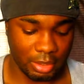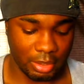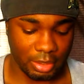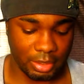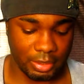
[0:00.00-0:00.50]

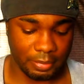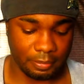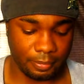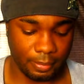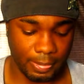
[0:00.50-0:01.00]

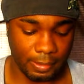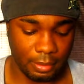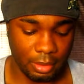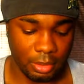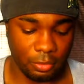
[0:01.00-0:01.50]

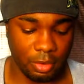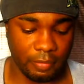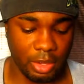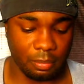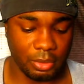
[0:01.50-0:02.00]
We have
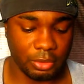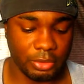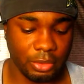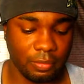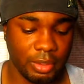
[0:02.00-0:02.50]
Alberto
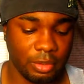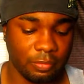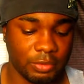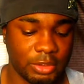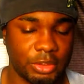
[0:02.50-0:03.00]
Del Rio
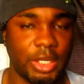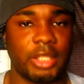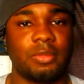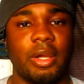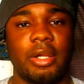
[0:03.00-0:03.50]
versus Jack
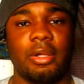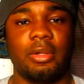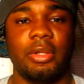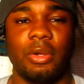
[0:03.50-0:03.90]
Swagger.